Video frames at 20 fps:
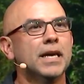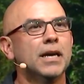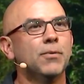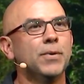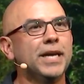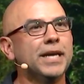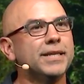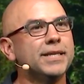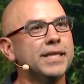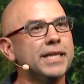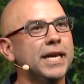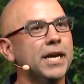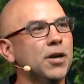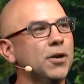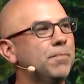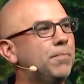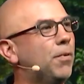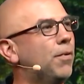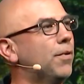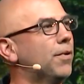And we get to the
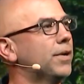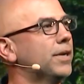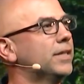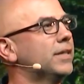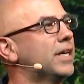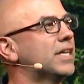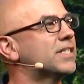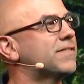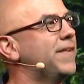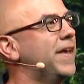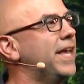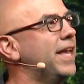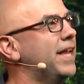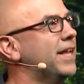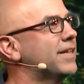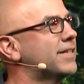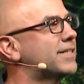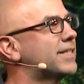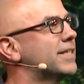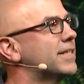airport in Las
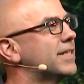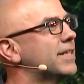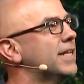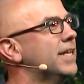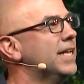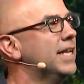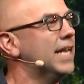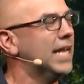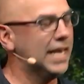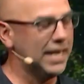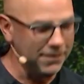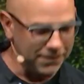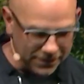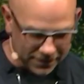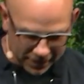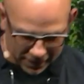Vegas, and, and if